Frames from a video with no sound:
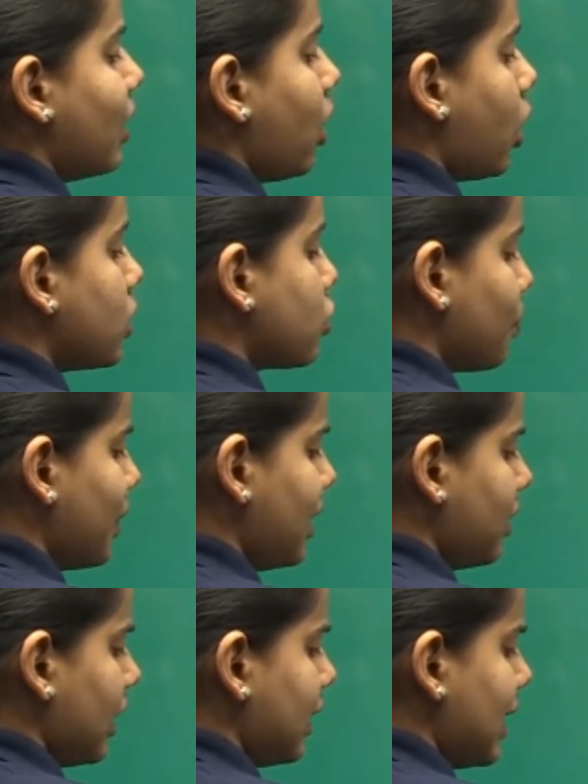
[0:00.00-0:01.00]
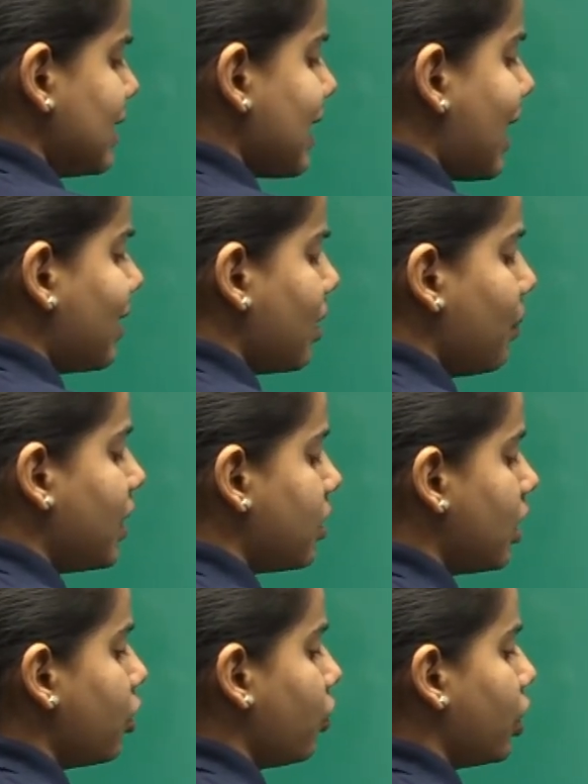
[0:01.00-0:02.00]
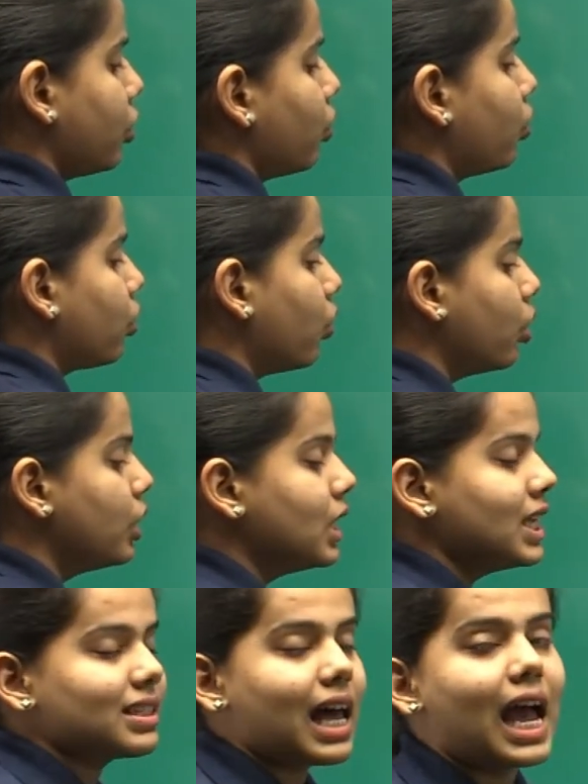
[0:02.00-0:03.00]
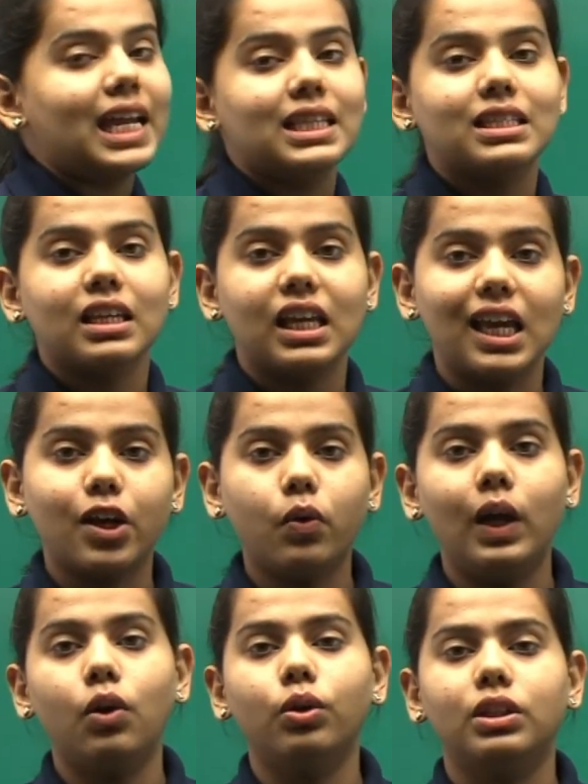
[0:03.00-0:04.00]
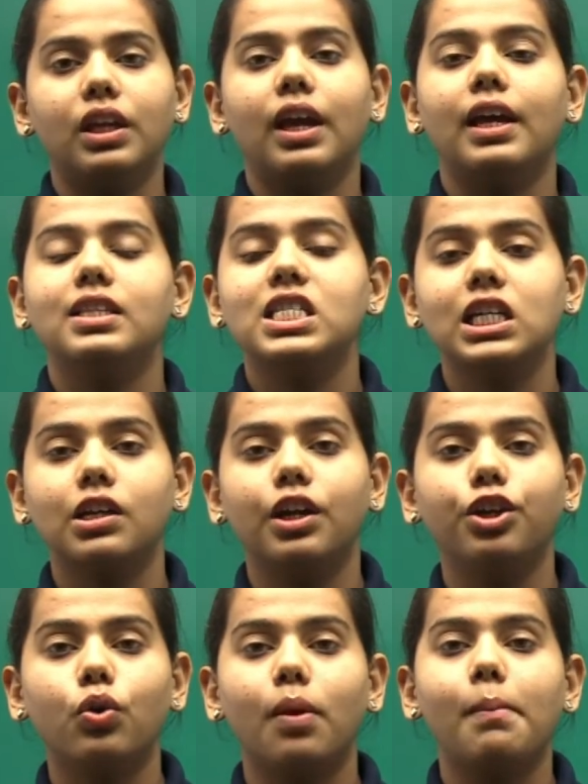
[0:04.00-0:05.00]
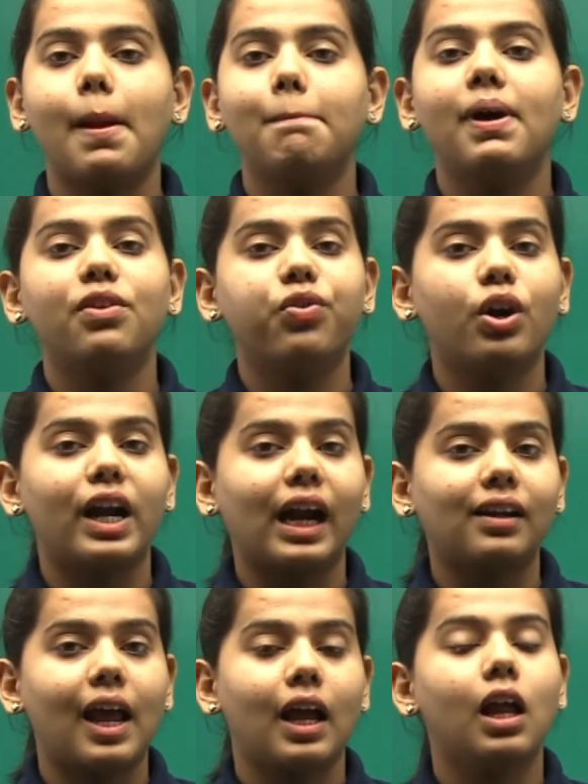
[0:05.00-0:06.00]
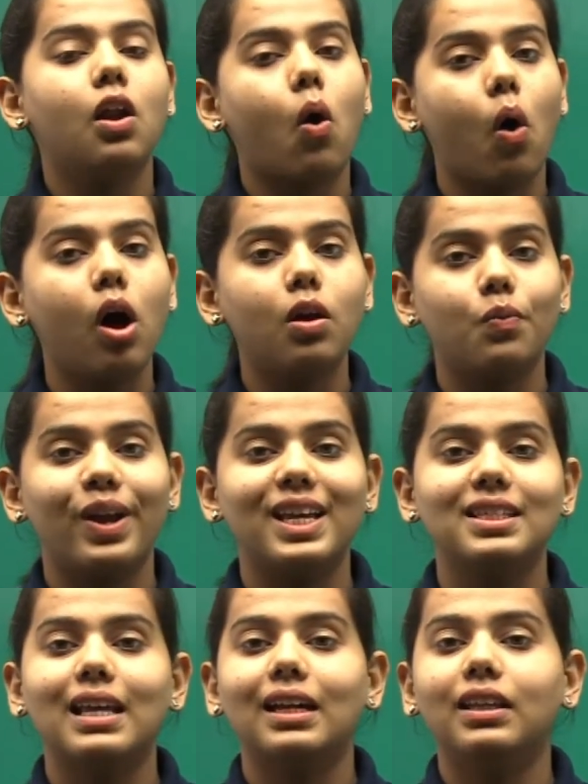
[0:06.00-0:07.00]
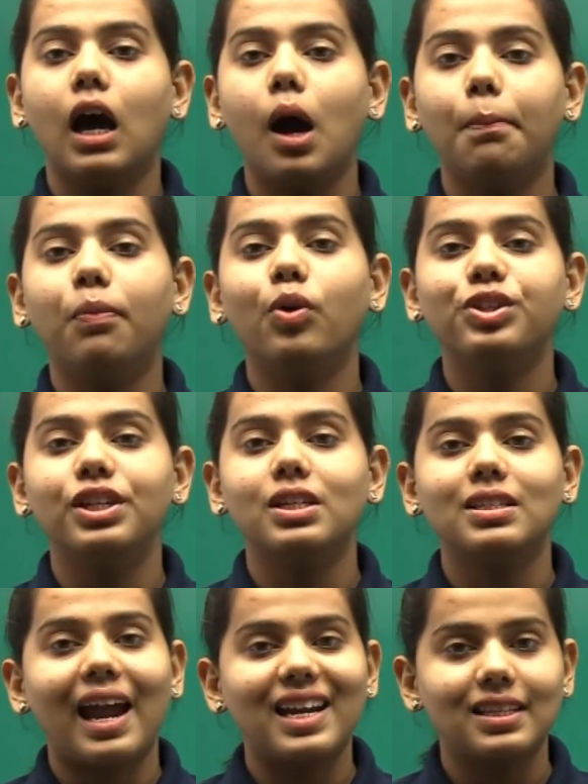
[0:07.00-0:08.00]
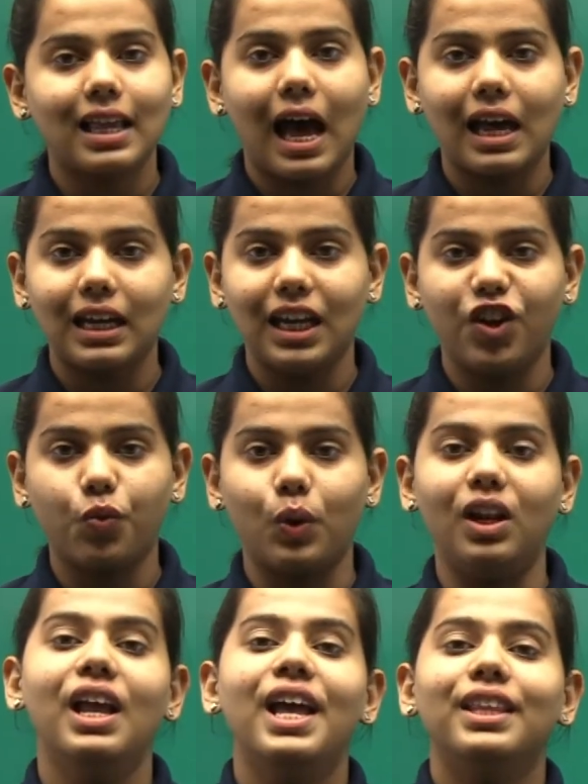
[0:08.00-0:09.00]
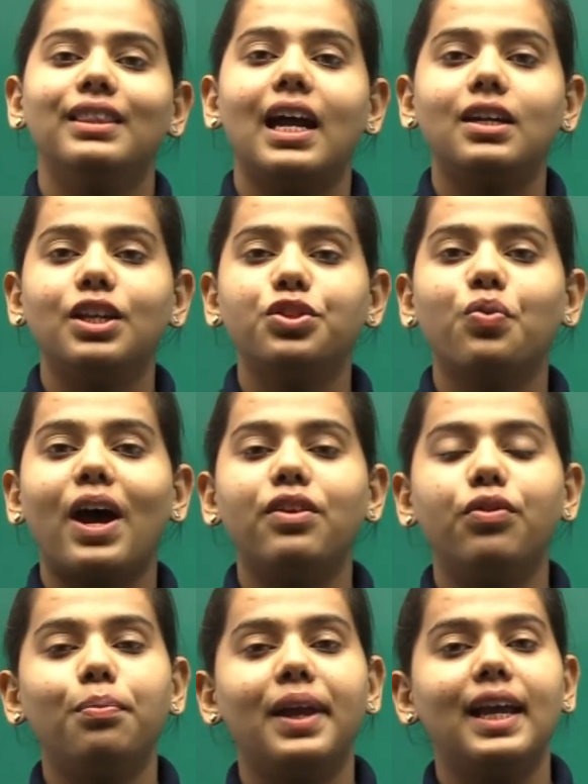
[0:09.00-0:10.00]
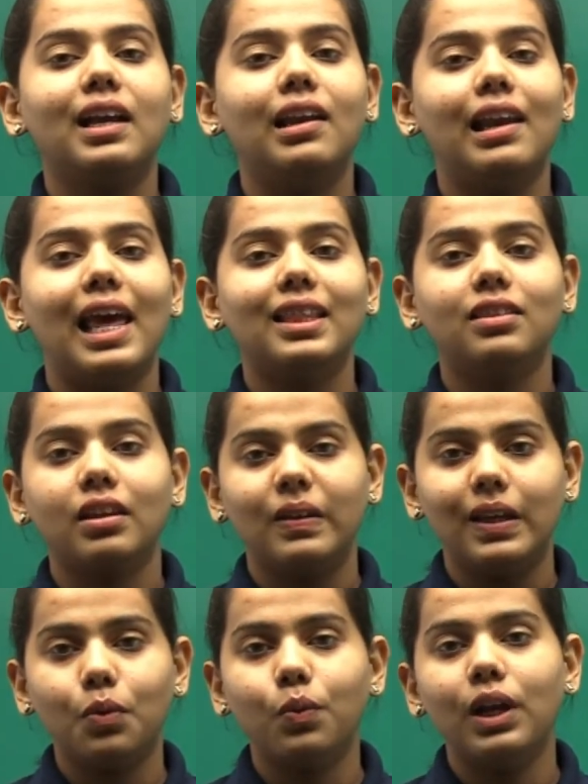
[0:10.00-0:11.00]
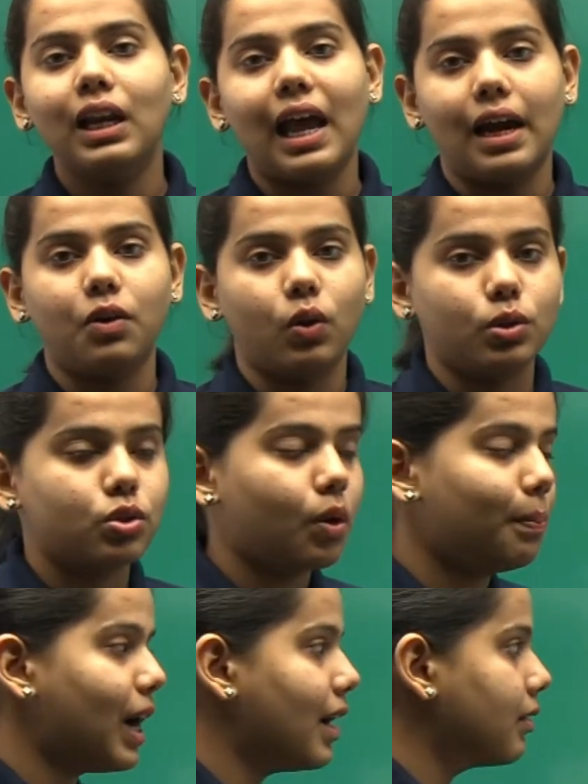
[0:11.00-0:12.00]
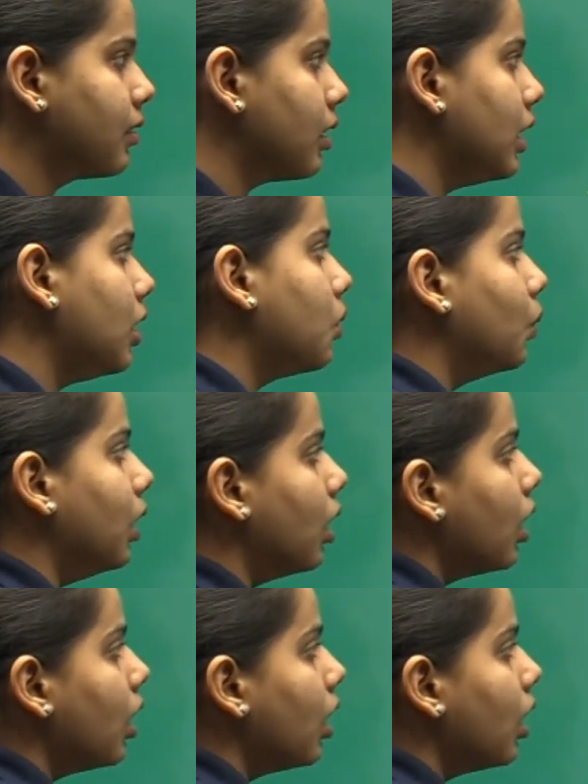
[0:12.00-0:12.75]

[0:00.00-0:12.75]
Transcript: will also be 30 centimeter, kyunki dono sides equal hoti hain. Children, you remember for rectangle always that the opposite sides are equal. That is why we make length equal and also breadth equal.